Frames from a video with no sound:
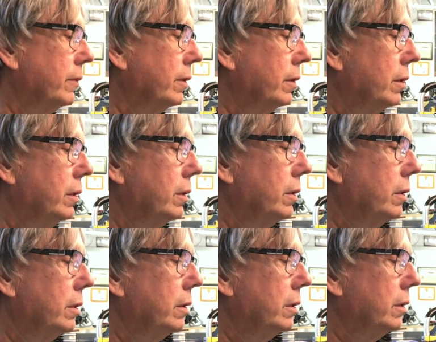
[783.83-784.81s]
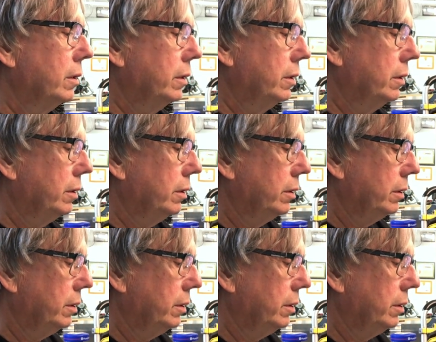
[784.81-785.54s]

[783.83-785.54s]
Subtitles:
[no speech]